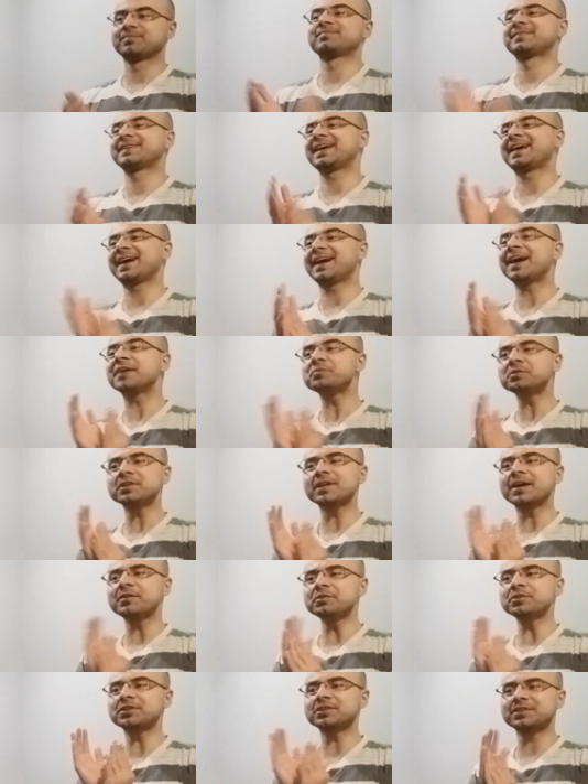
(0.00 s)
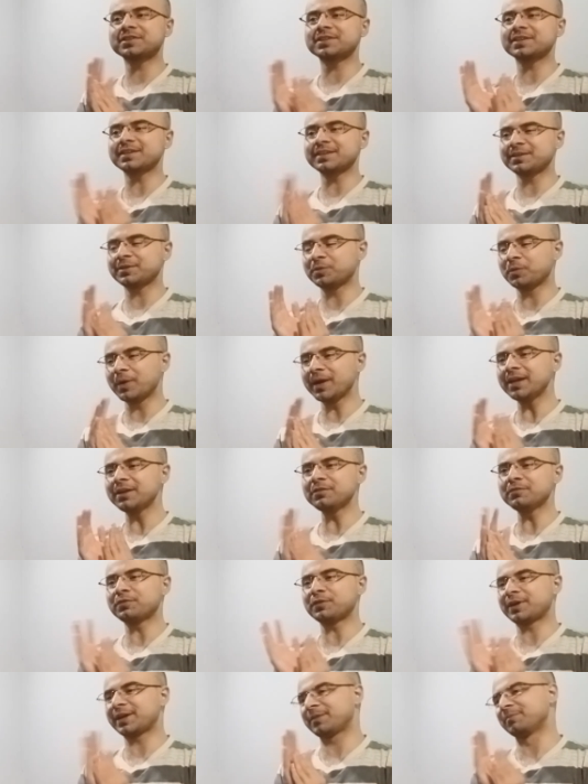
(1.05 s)
Yeah, I was, I was uh, waiting
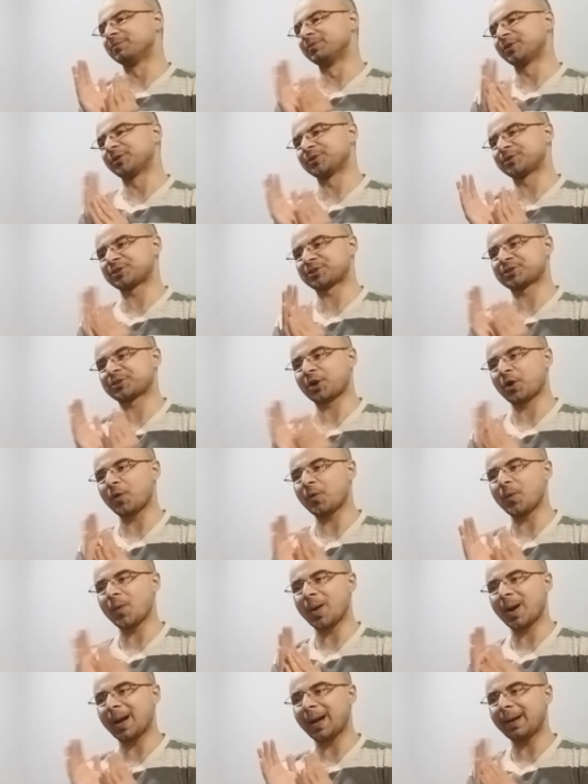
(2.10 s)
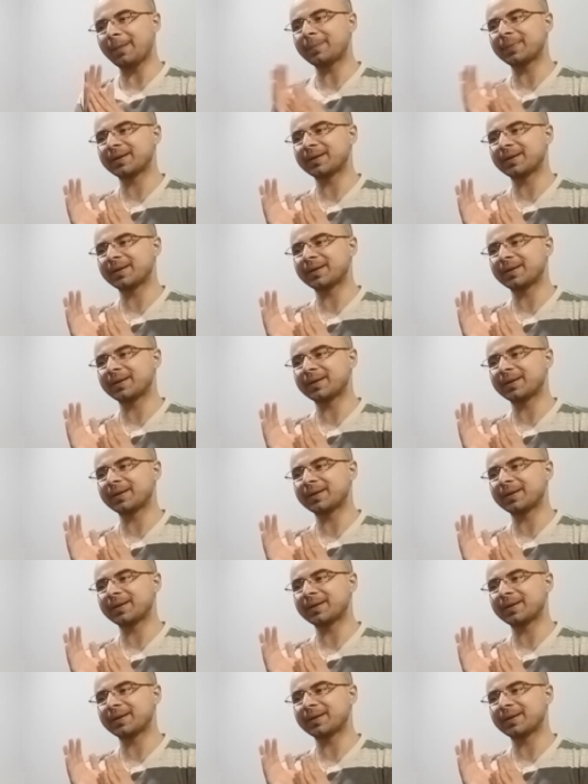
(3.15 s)
for them to show up.